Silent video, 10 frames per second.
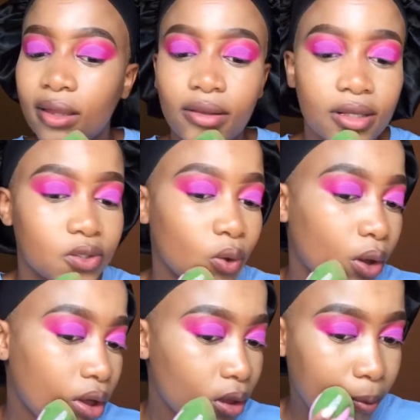That's
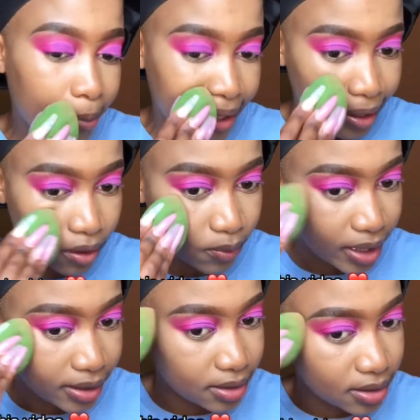all. But
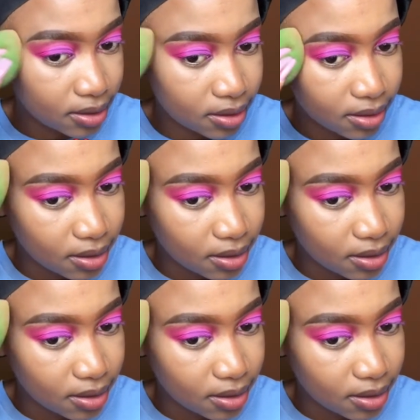otherwise,